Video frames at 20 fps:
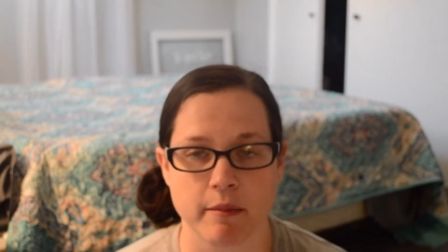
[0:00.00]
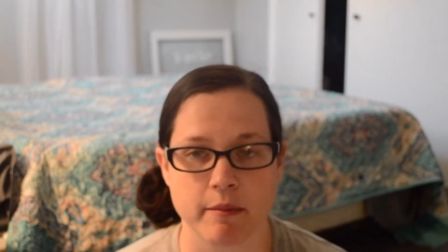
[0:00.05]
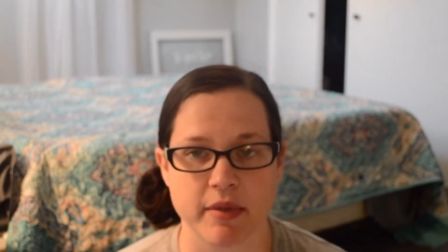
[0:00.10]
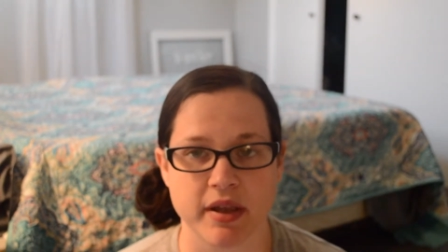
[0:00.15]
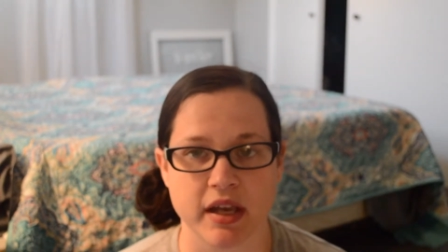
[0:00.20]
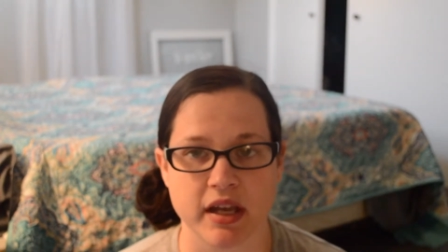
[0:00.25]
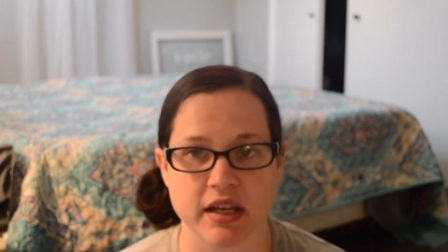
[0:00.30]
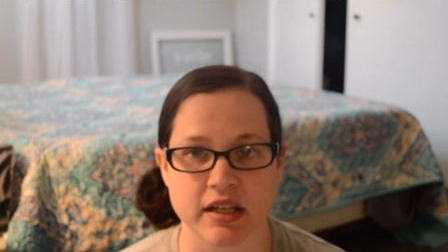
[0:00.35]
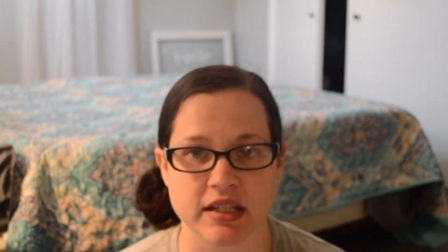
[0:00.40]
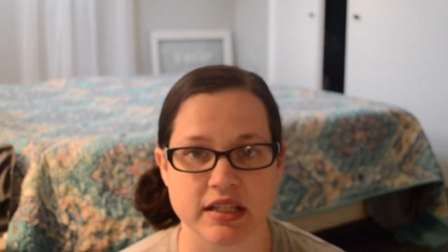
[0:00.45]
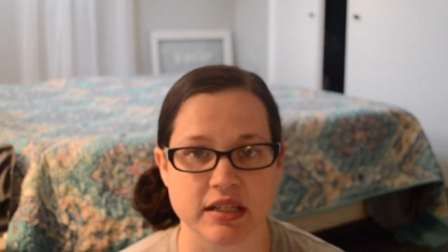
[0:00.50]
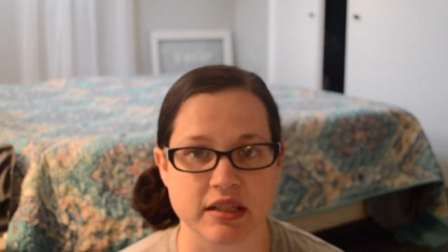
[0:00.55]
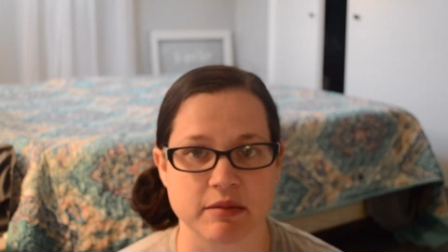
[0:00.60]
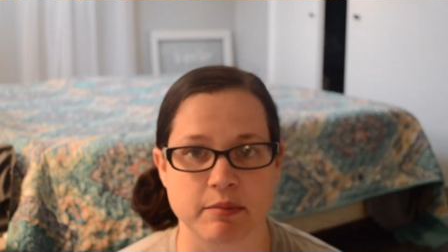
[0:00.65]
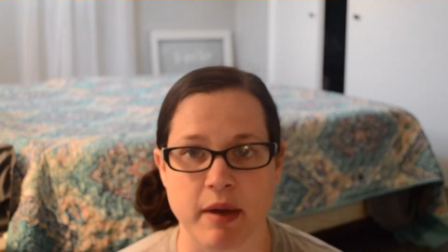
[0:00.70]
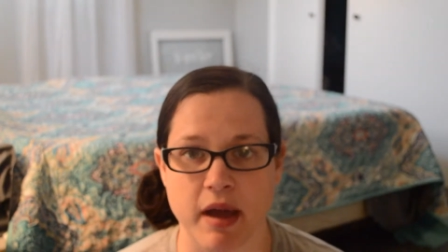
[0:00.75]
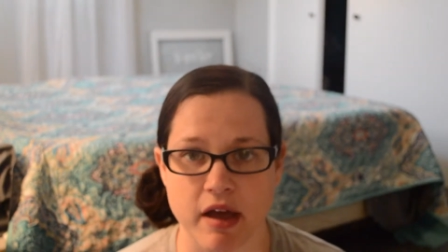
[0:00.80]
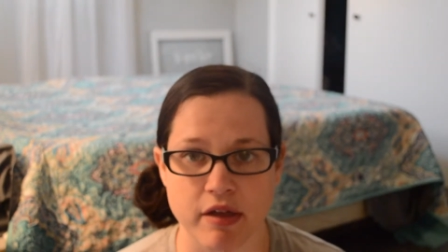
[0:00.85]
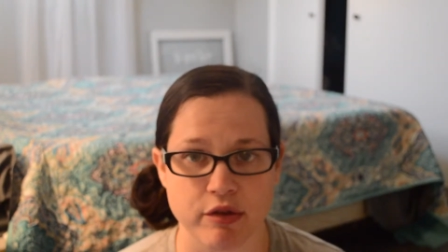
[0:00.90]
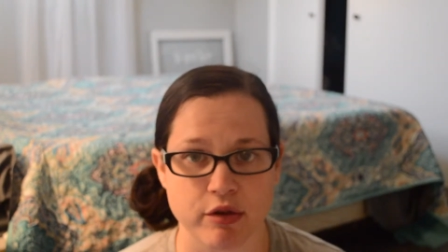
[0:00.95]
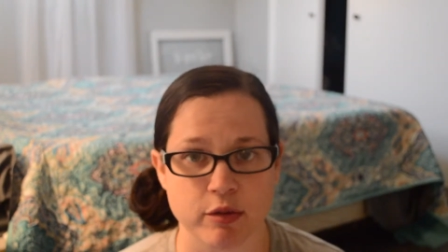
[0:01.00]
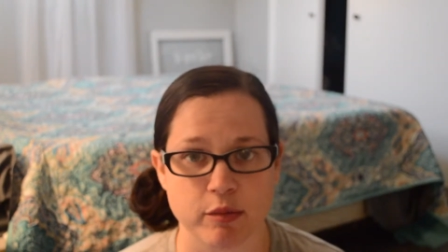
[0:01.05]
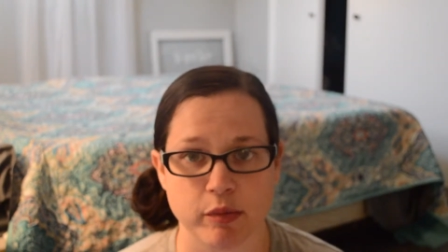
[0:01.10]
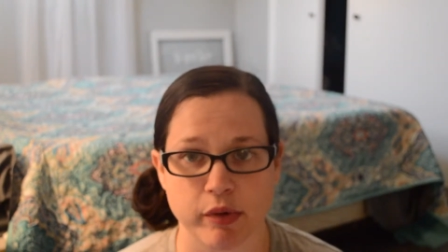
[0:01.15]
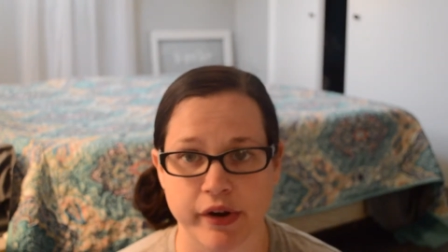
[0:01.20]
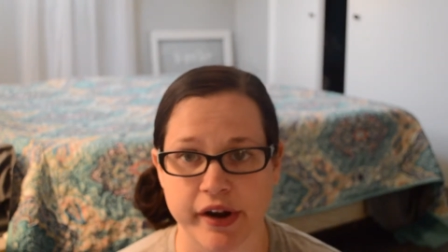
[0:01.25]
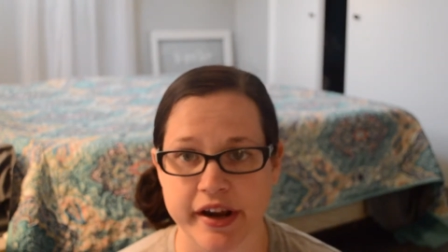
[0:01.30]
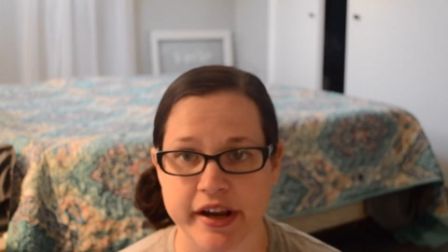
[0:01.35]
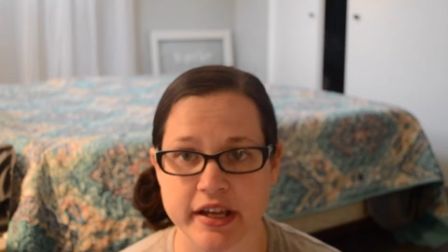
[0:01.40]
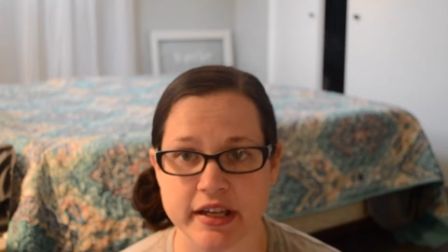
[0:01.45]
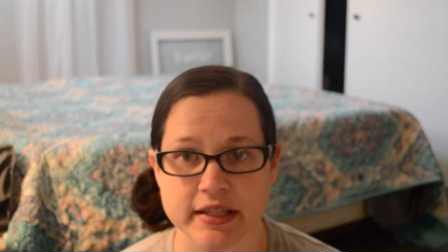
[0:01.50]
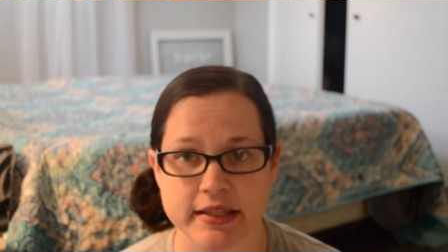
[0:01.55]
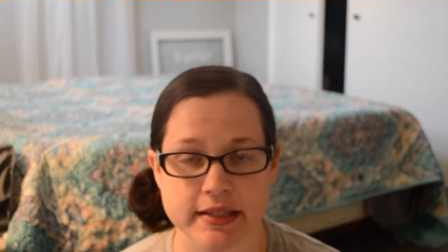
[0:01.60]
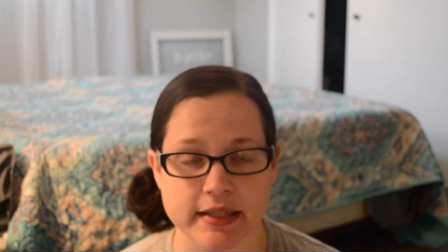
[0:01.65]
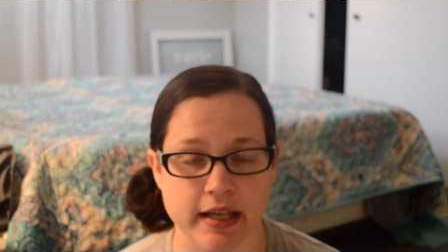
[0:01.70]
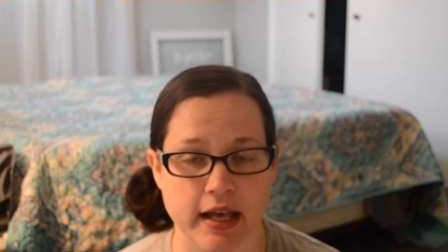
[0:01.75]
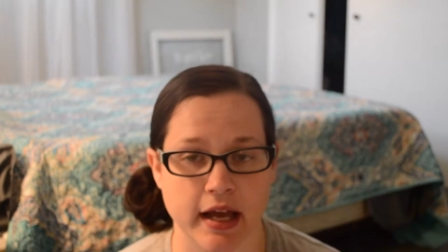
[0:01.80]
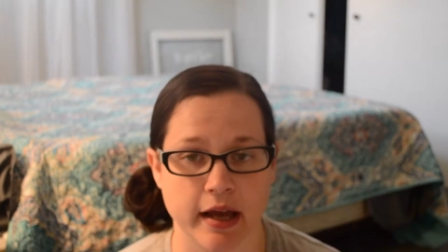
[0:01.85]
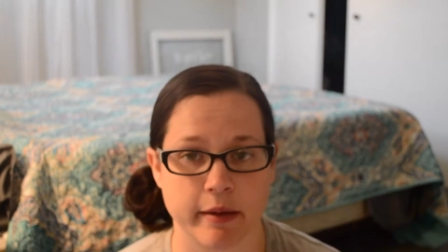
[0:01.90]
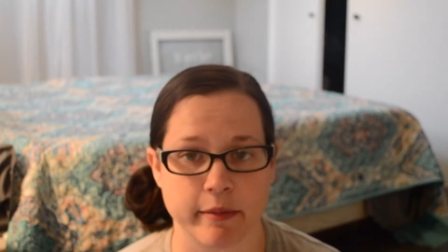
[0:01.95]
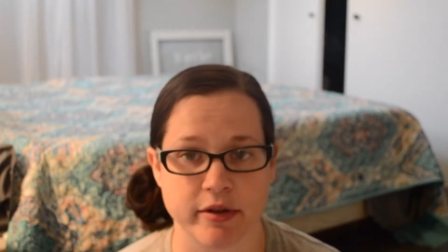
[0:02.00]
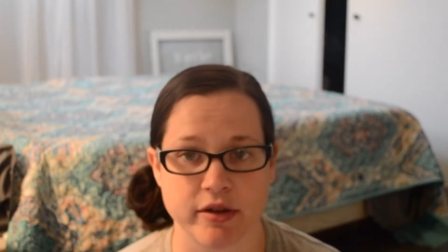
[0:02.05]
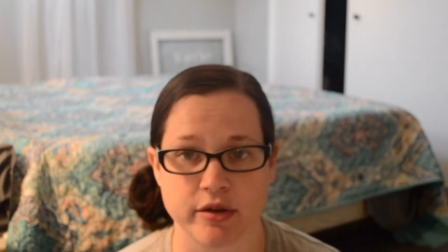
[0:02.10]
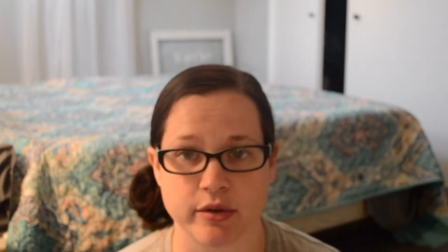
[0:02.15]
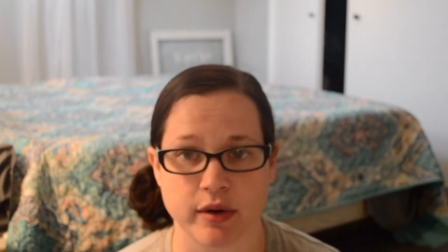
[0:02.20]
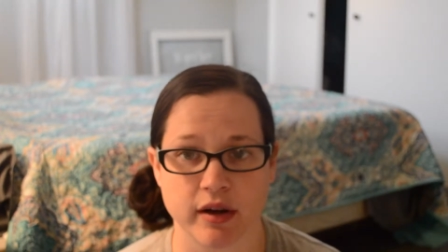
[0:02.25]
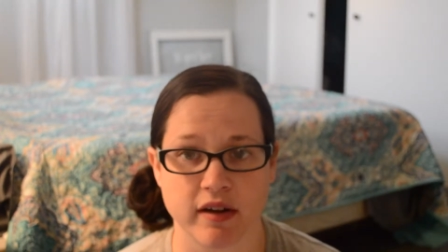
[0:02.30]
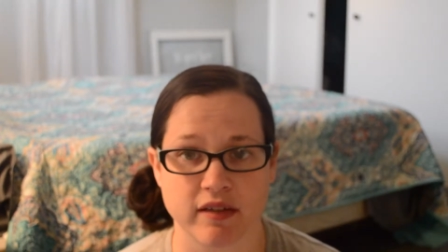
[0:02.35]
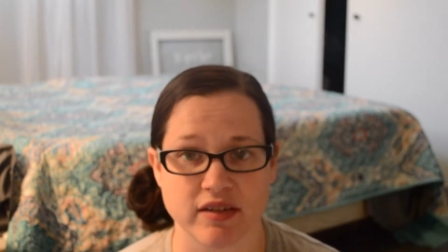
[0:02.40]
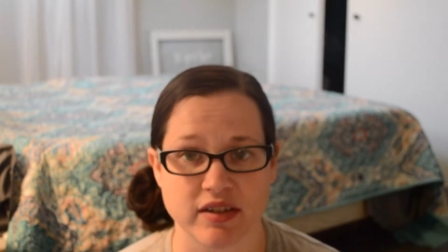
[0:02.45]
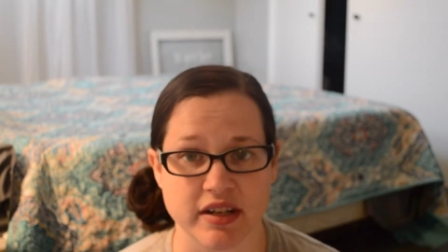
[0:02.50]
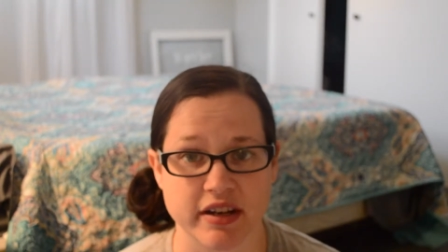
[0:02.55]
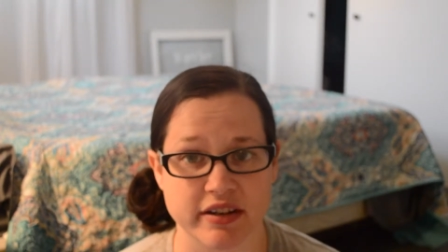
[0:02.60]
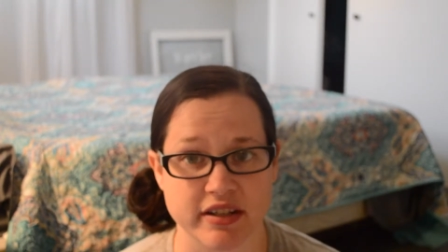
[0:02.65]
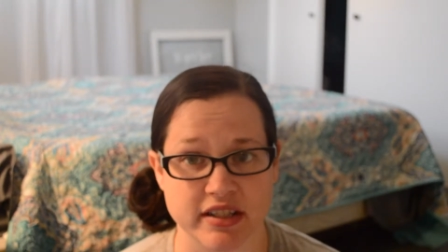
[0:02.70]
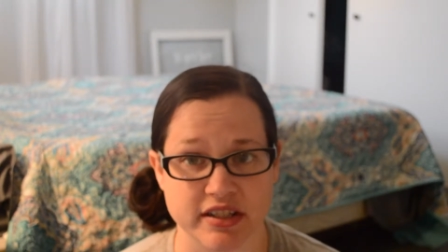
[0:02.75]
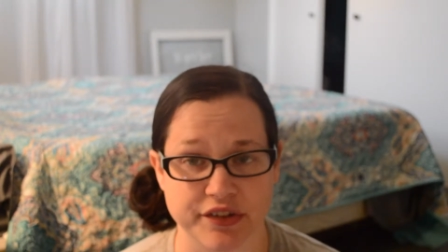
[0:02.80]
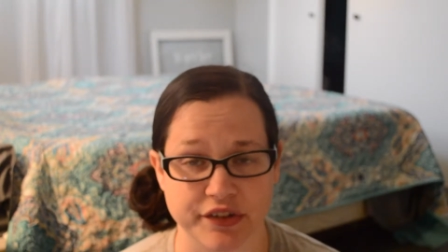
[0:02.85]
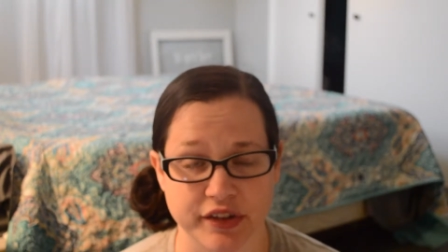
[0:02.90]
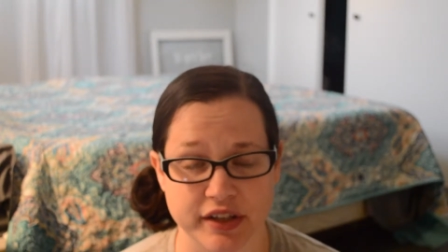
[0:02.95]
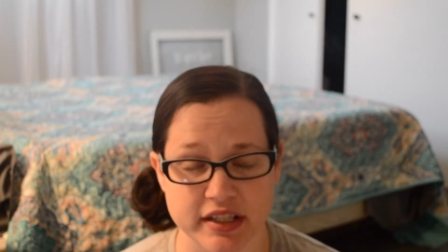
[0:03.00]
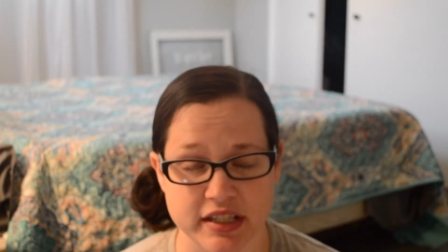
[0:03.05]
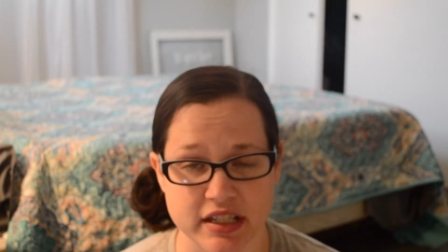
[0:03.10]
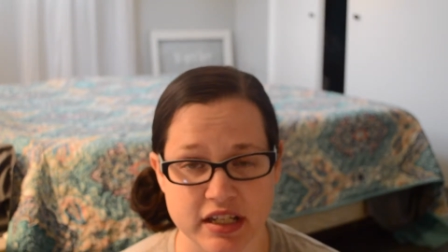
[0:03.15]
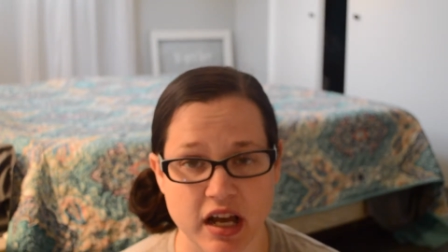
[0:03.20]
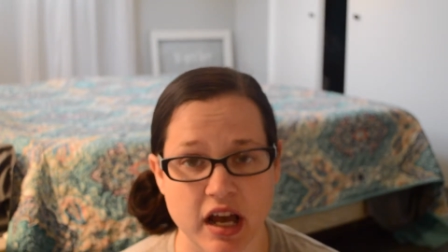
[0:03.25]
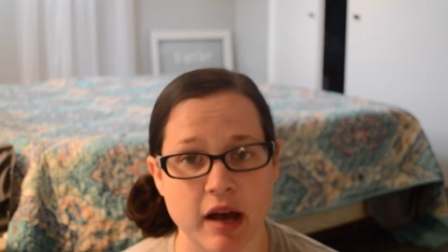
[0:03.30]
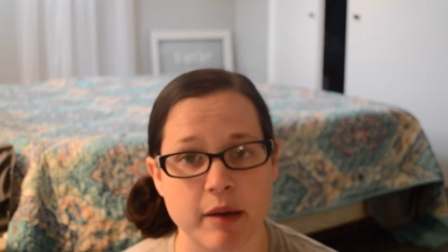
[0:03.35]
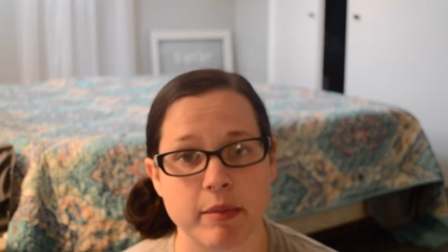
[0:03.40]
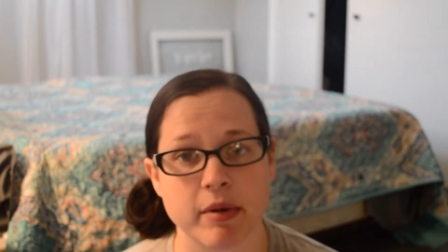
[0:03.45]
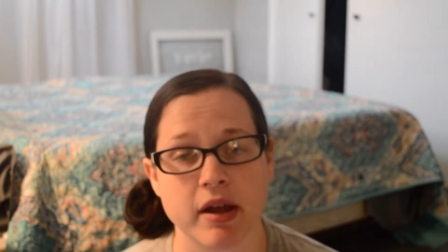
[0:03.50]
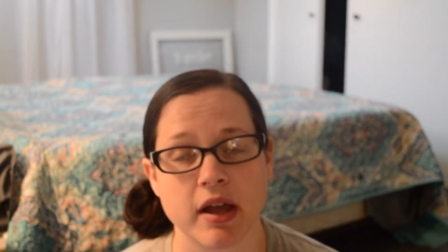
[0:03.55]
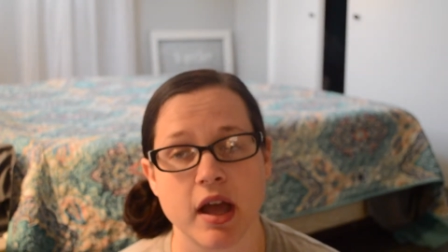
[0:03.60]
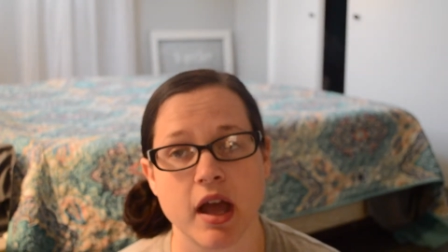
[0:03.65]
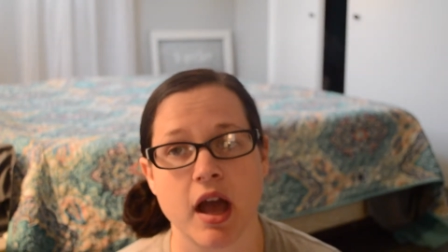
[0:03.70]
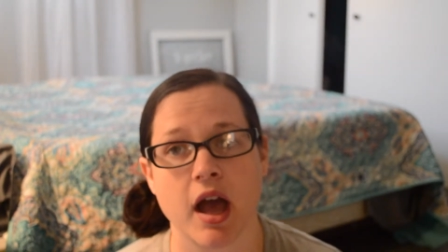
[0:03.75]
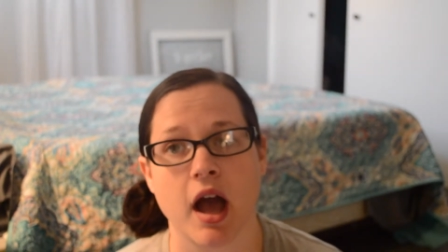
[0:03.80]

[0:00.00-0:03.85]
because bathroom breaks, you don't have to necessarily stop.